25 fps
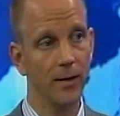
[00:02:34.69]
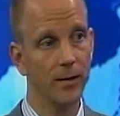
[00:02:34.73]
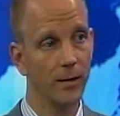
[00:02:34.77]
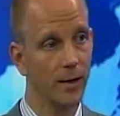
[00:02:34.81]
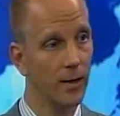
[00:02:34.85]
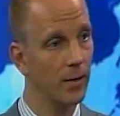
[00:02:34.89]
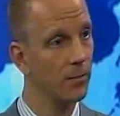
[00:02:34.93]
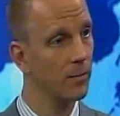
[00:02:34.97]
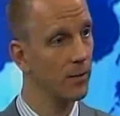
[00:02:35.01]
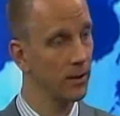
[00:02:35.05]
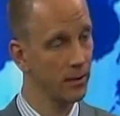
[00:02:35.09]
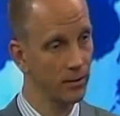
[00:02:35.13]

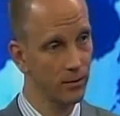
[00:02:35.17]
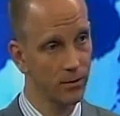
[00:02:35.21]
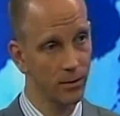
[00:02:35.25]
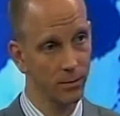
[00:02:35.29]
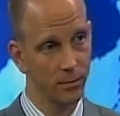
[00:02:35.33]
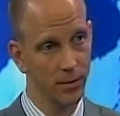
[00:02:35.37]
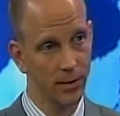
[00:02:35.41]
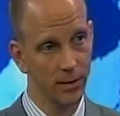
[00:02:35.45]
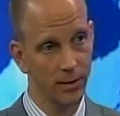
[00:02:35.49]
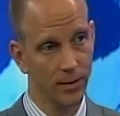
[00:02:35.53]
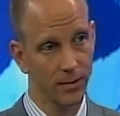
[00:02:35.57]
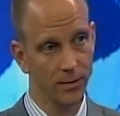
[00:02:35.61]
anytime
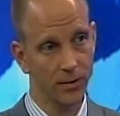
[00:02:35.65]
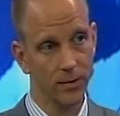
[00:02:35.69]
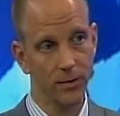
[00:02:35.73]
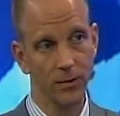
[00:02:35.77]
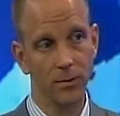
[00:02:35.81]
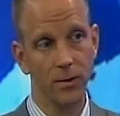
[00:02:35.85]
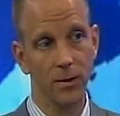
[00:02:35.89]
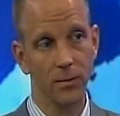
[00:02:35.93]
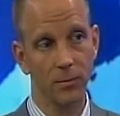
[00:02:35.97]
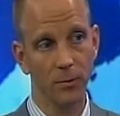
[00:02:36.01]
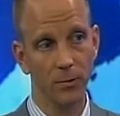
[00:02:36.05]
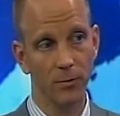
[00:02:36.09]
that something
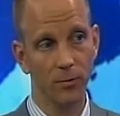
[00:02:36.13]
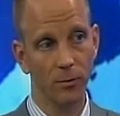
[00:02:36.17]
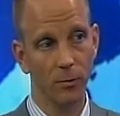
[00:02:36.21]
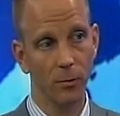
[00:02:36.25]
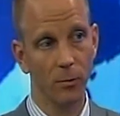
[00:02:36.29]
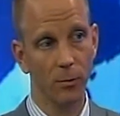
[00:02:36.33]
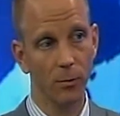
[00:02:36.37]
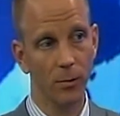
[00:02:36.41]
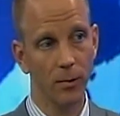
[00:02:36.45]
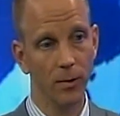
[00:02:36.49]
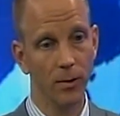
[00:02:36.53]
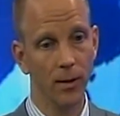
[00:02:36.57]
like this comes
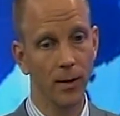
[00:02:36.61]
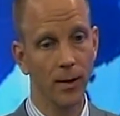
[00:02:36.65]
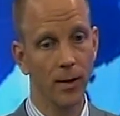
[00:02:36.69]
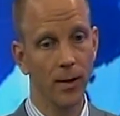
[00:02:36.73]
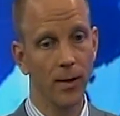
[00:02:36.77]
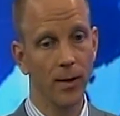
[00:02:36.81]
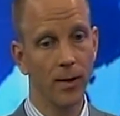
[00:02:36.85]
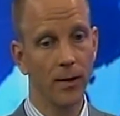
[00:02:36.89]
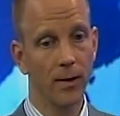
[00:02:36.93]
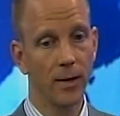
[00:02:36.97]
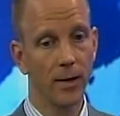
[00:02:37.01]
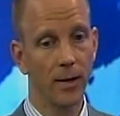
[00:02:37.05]
forward,